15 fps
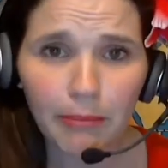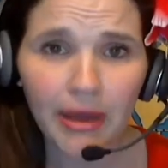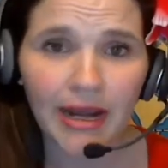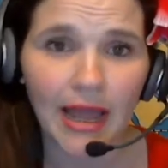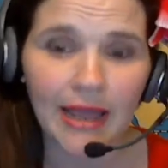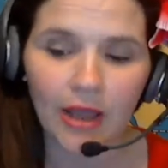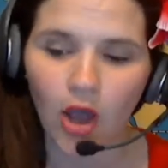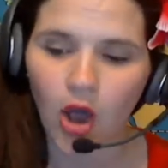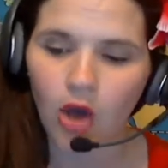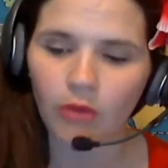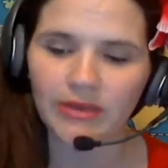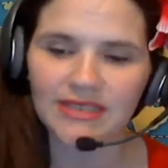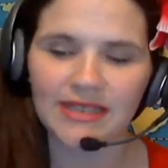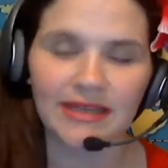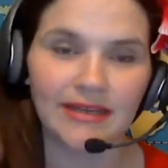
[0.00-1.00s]
But I
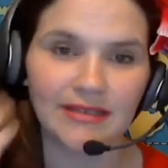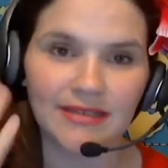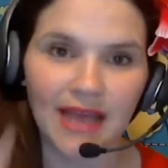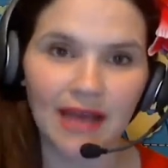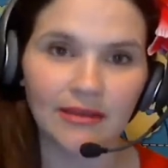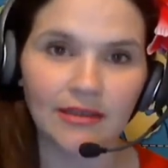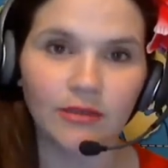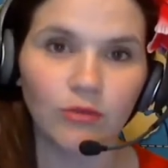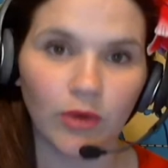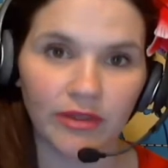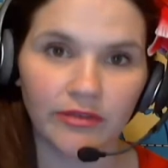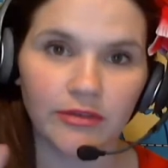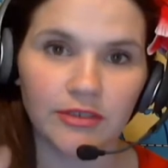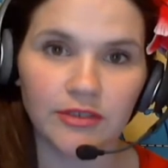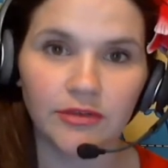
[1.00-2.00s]
always say exactly
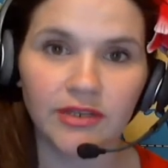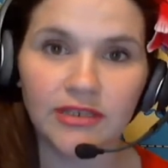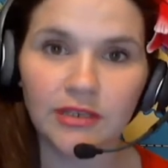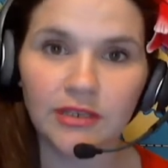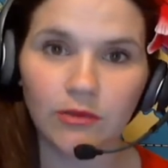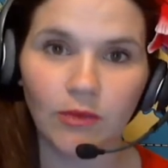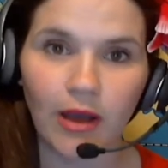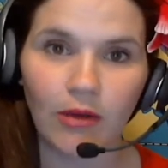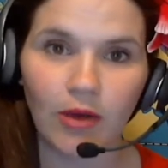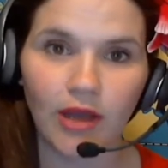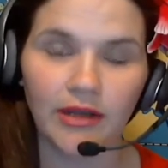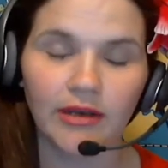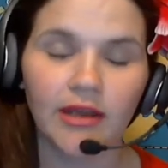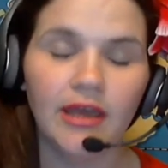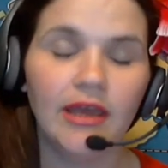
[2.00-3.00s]
what their student did well
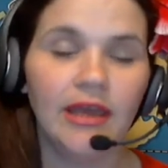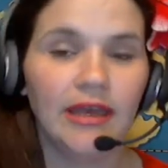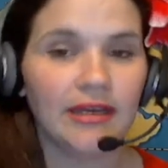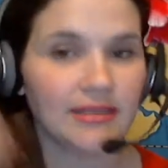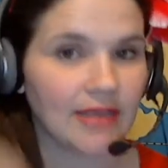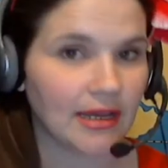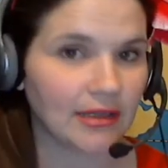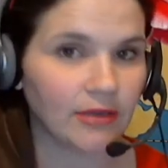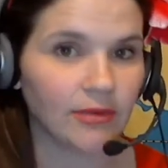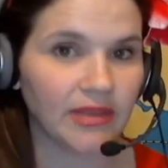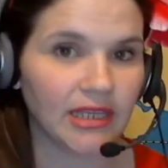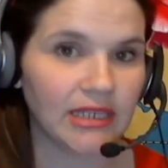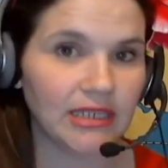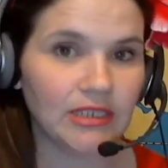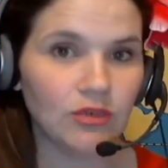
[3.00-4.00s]
on, exactly
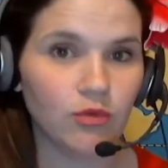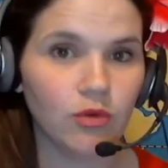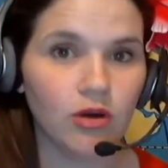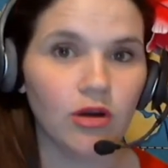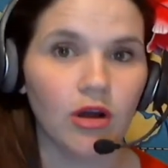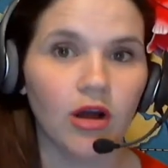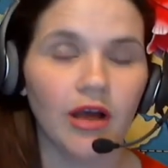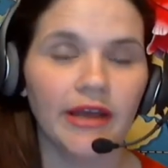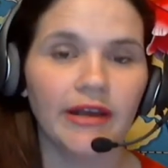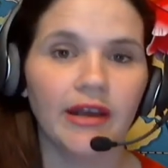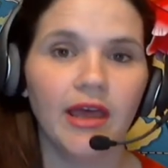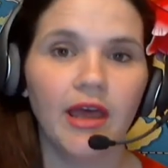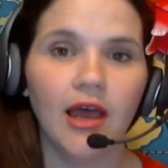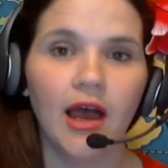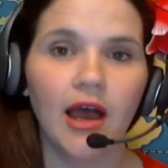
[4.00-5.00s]
what they need to work
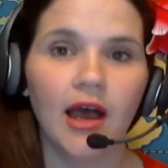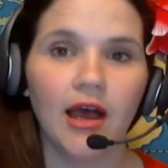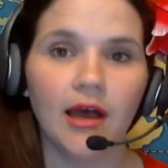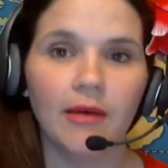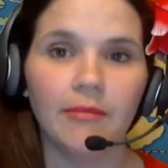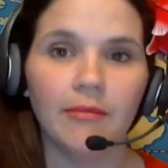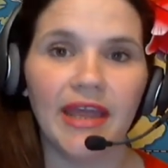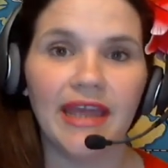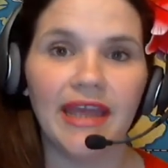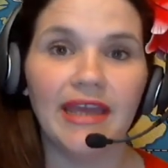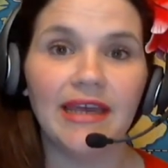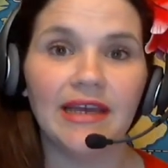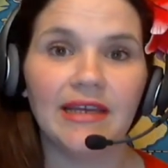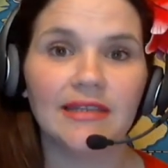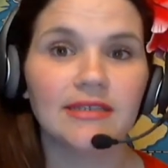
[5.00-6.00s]
on.
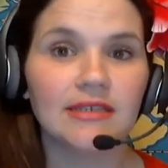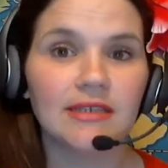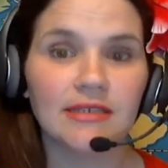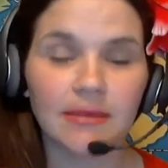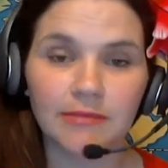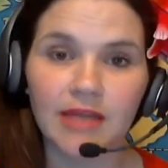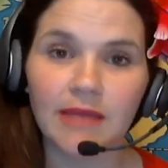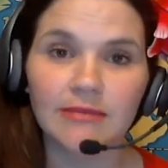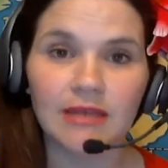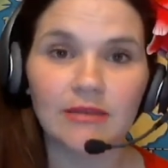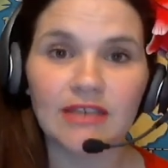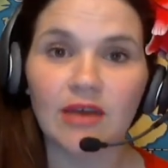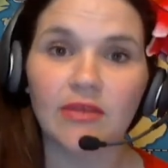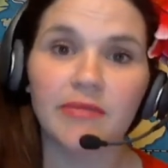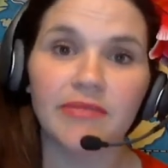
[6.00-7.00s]
And sometimes
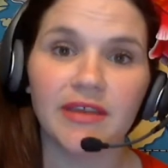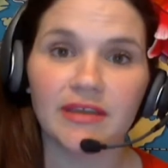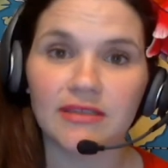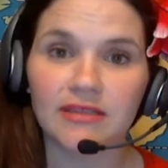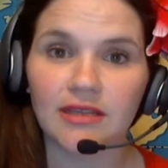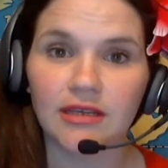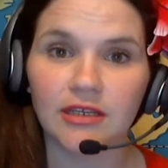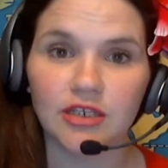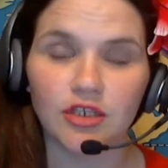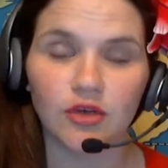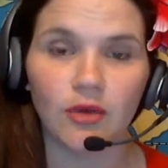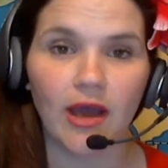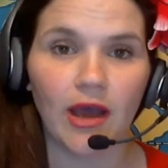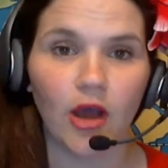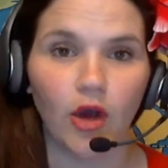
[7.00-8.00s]
I'll tell them things they can
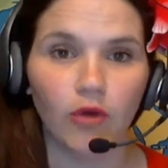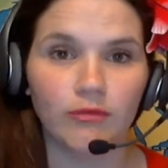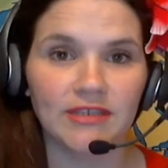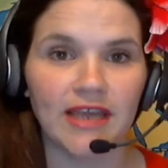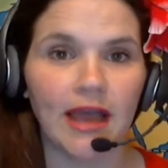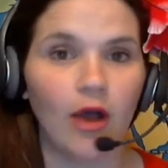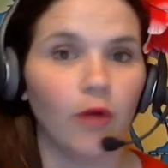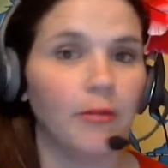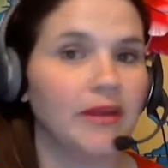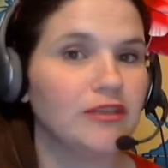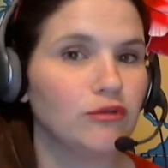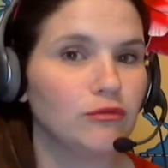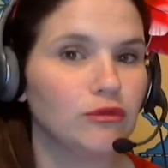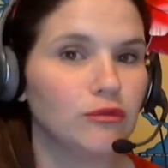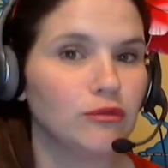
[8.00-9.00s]
do at home to help.
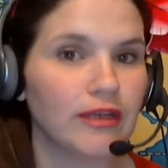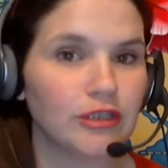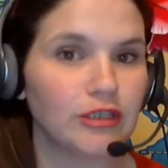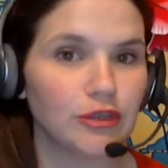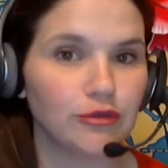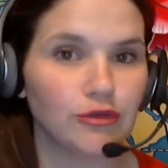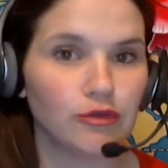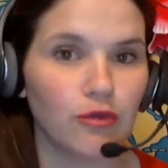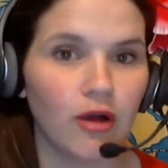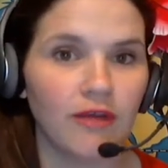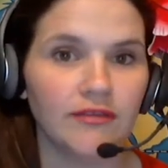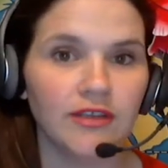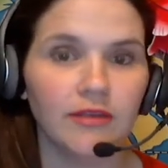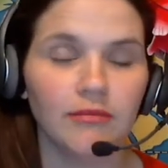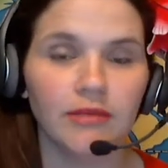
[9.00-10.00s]
I don't do that too
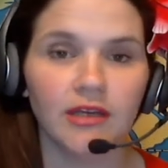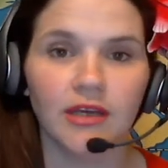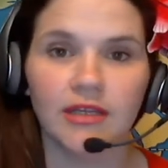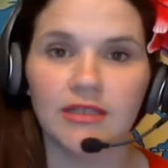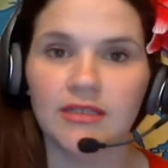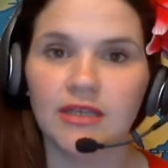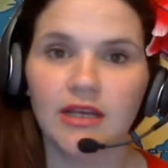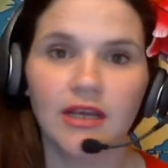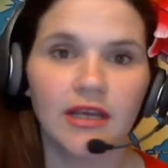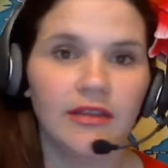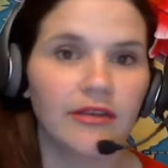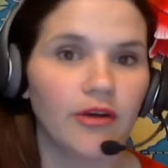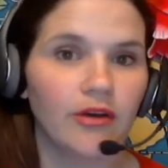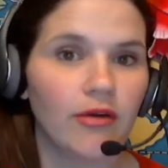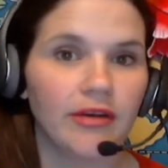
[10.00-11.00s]
often because
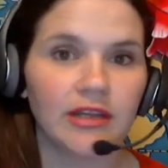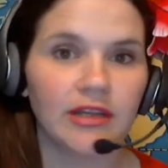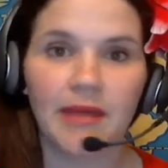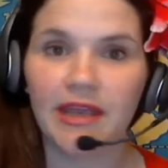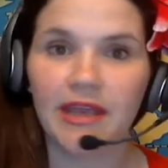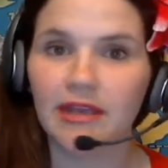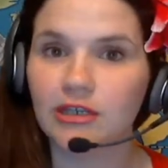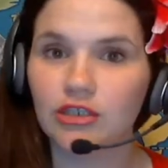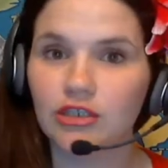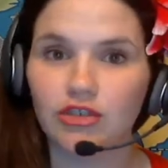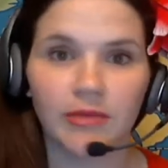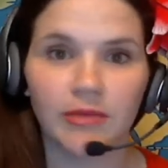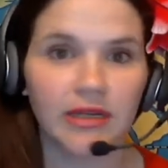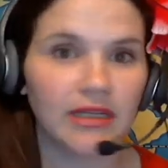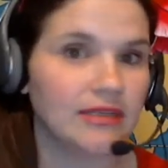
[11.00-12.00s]
they're already paying
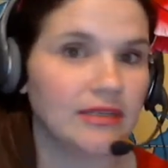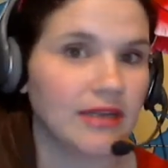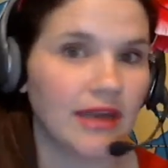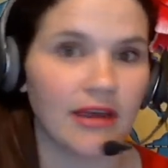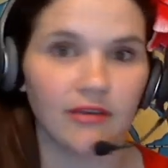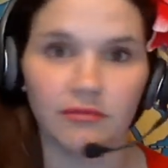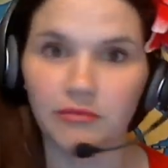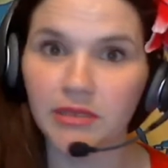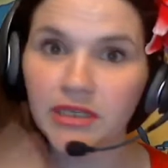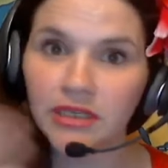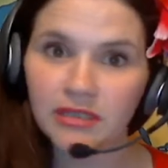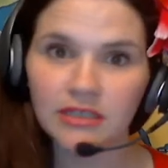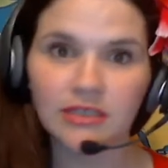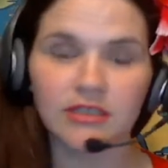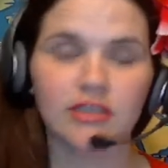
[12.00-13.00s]
extra money to have
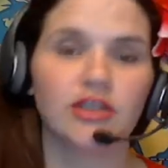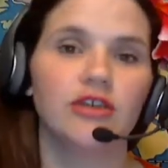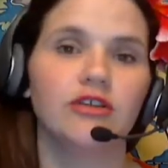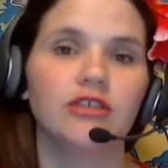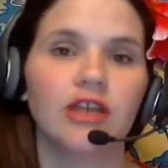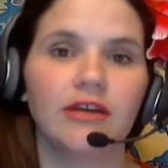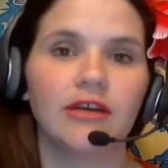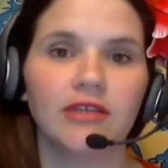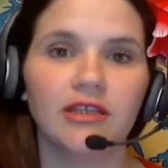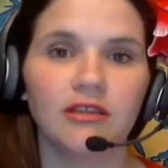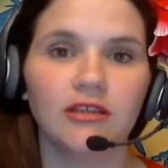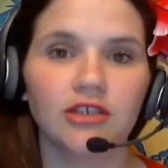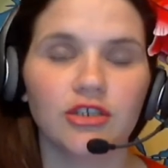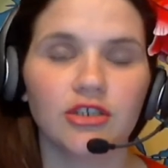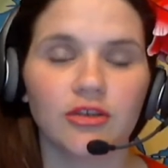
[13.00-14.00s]
me teach their child
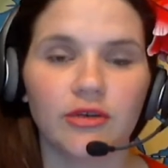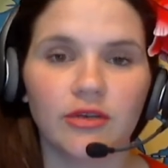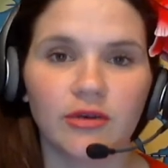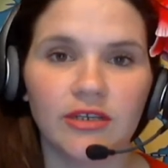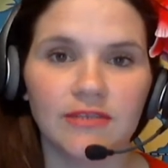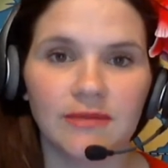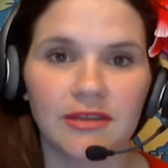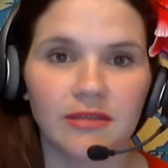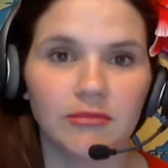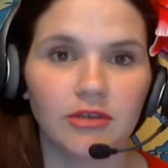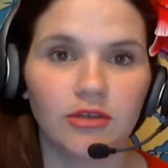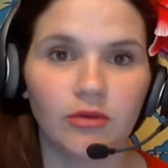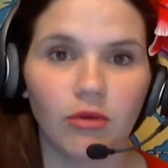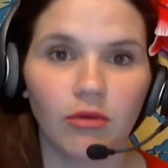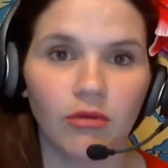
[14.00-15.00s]
English. So I don't expect them
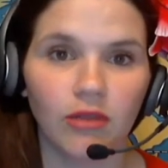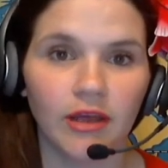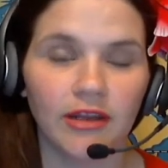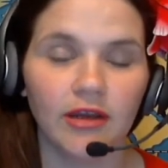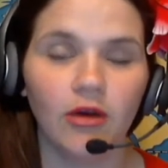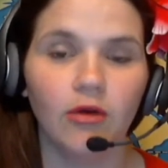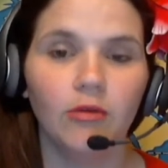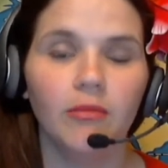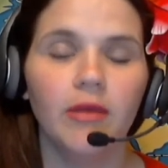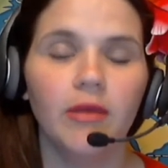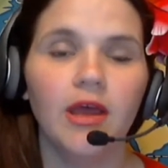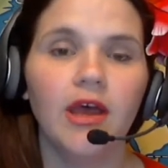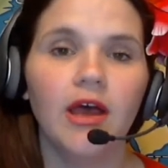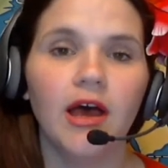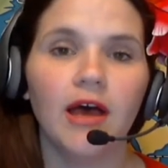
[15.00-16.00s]
to do a whole lot at home.
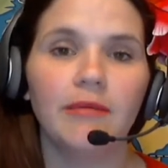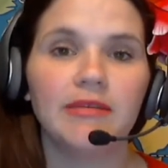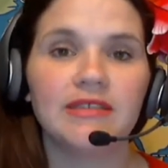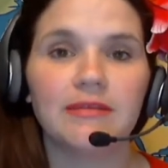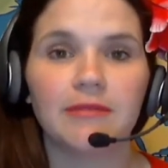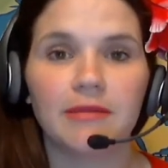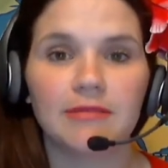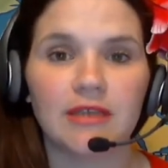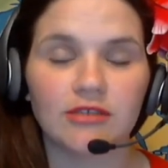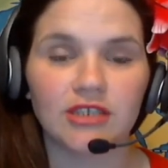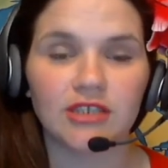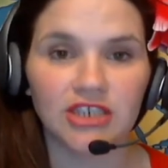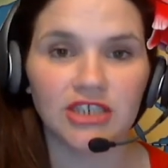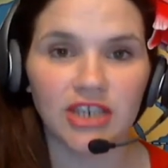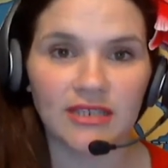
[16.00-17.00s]
But sometimes I'll
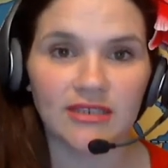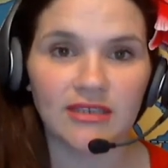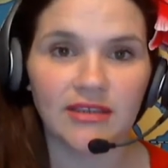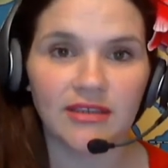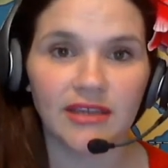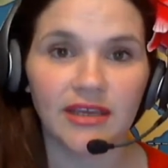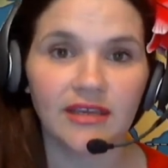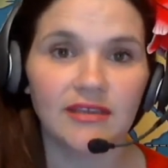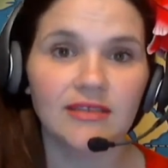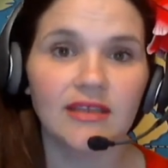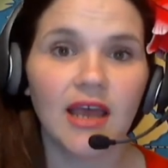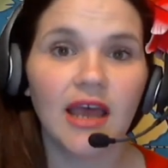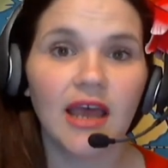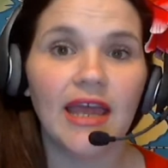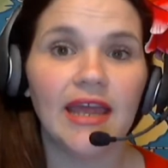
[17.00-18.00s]
suggest
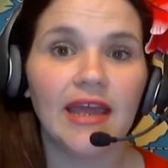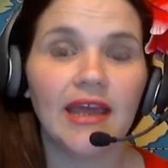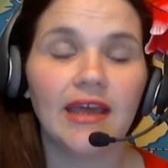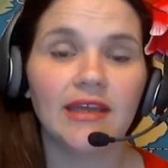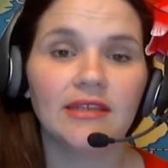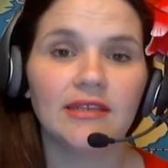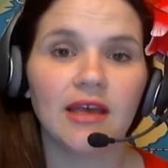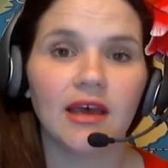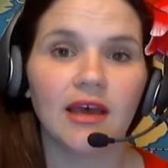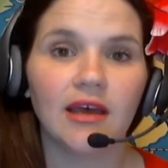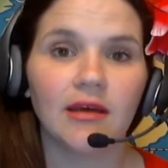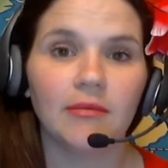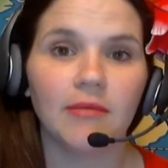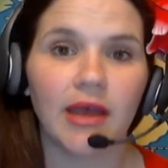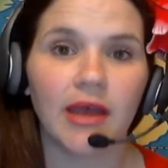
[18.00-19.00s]
things, and
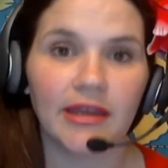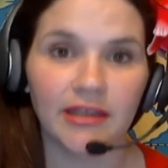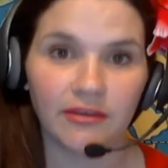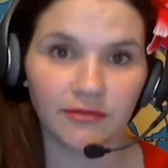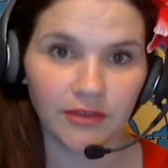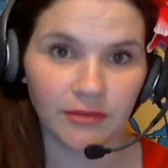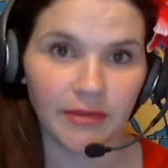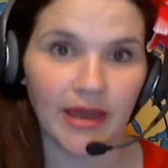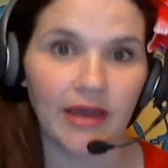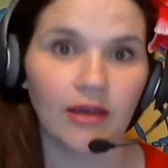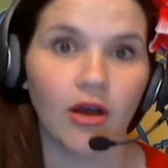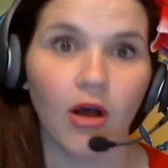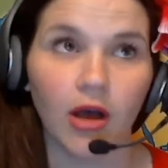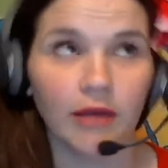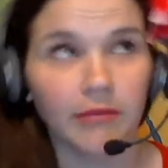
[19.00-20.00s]
I get
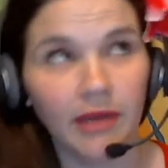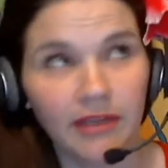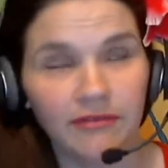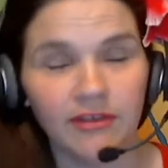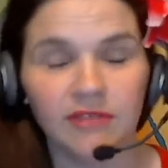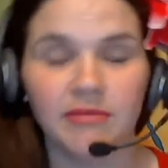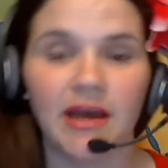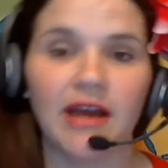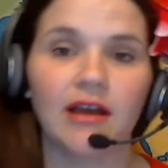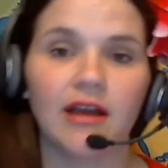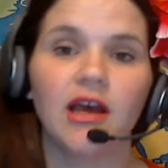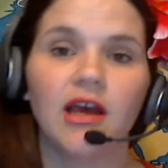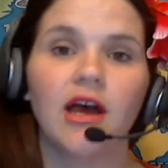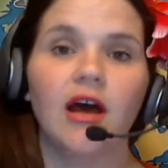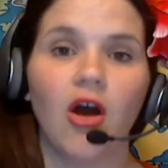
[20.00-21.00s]
feedback on my
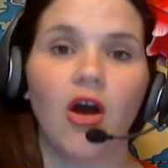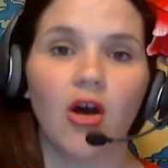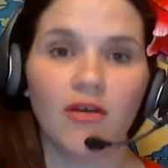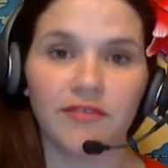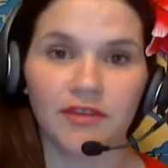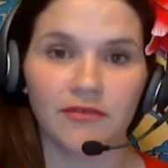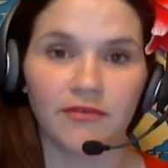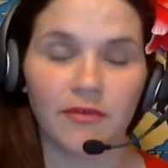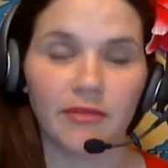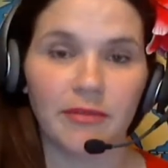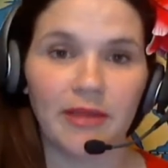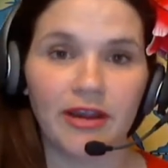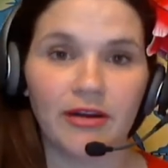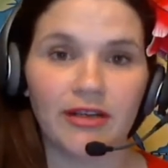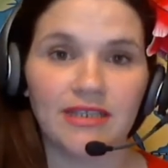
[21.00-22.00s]
feedback, often from
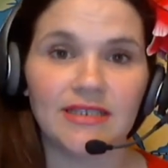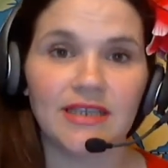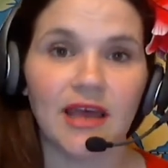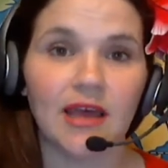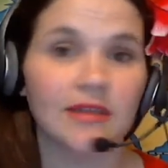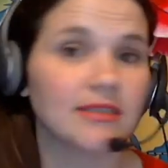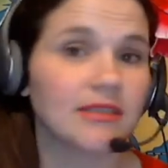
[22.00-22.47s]
the parents.